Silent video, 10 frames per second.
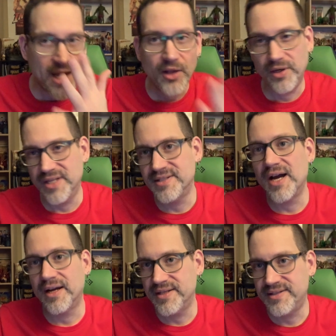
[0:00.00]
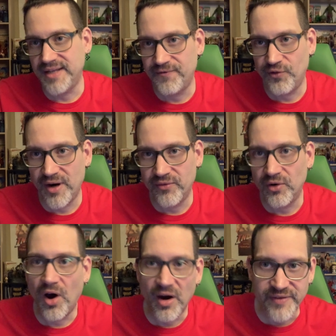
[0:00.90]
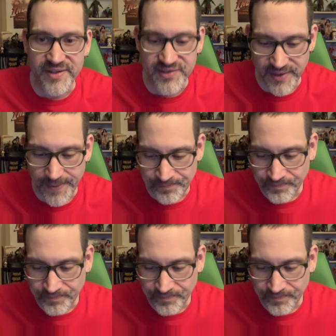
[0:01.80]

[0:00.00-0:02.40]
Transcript: Look, it's not gonna stay forever, obviously.